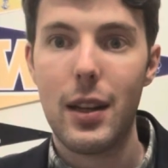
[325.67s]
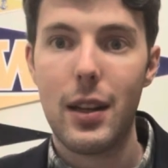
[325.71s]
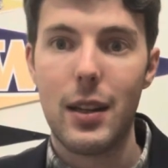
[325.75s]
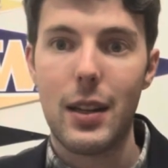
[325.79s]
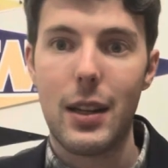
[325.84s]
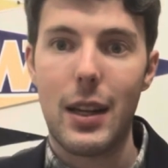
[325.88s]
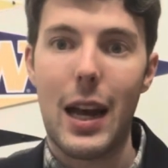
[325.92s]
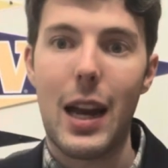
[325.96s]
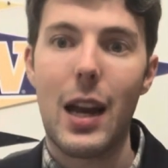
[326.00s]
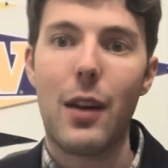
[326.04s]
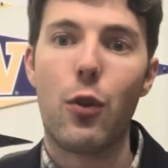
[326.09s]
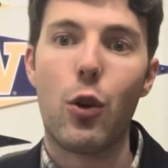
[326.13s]

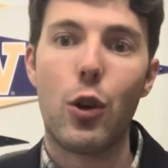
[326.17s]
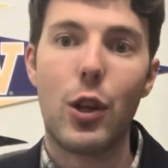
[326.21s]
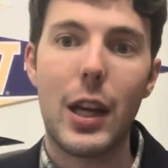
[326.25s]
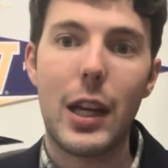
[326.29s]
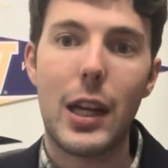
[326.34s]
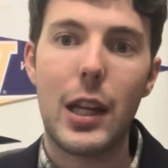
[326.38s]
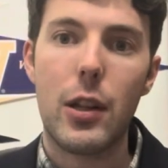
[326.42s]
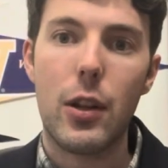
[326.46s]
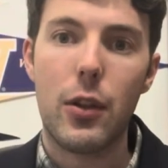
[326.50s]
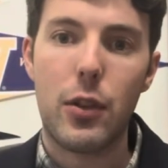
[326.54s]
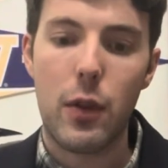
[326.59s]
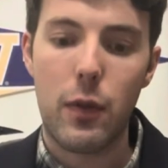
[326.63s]
Kind of
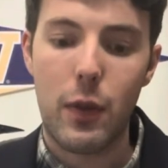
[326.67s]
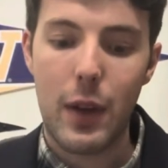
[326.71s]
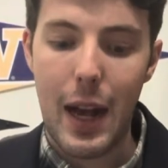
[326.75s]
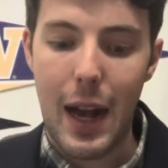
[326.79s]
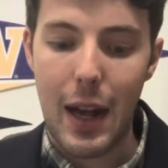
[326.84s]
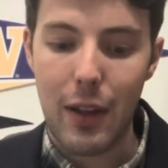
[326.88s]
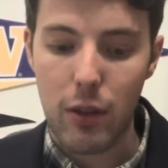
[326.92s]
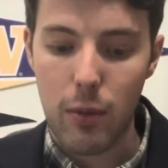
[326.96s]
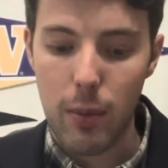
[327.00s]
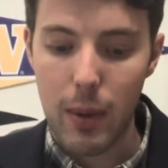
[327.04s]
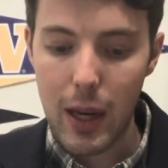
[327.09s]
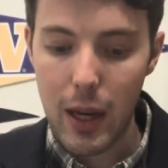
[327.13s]
ridiculous, if you
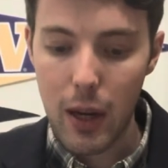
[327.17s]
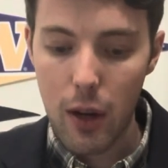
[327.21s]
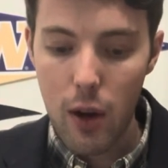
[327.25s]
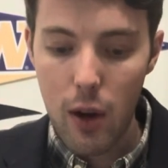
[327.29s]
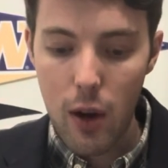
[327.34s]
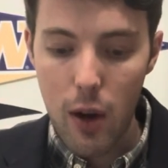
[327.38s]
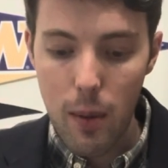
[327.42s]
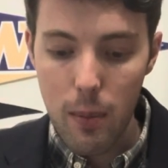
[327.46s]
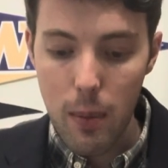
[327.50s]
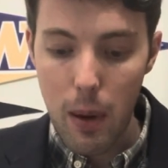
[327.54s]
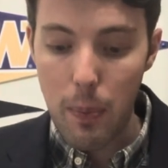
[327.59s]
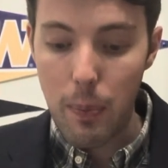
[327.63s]
ask me.
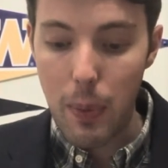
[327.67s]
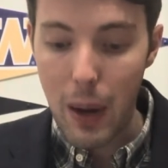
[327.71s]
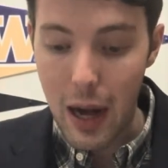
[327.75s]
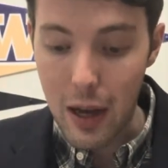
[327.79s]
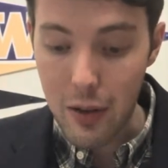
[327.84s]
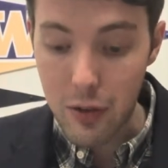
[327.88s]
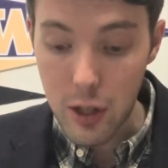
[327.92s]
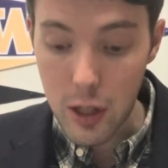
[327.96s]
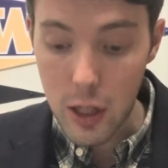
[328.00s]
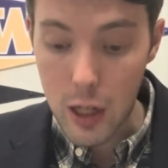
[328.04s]
But Boston